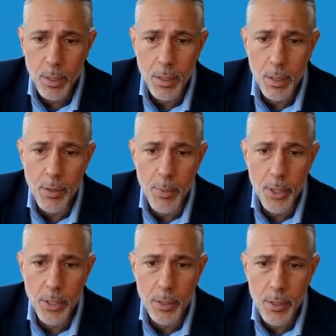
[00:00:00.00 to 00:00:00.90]
The
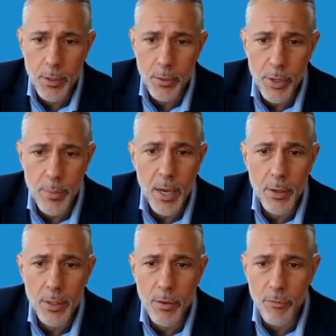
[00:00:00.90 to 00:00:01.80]
market
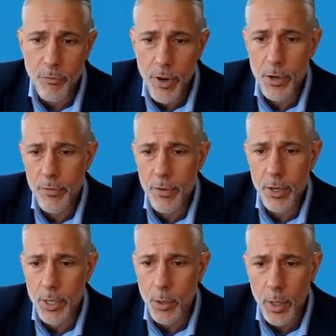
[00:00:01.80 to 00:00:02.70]
rebounded very,
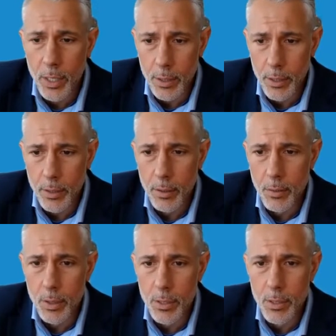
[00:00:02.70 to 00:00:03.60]
very quickly
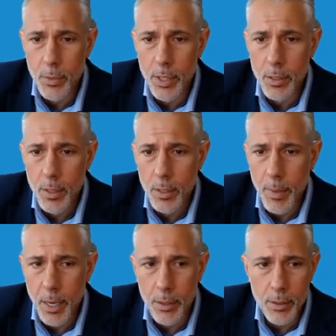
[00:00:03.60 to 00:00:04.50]
once we
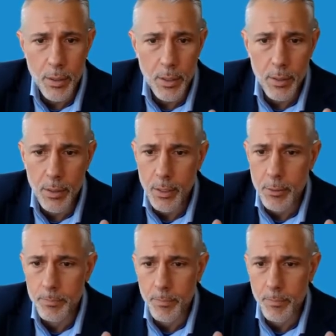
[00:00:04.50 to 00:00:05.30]
mounted a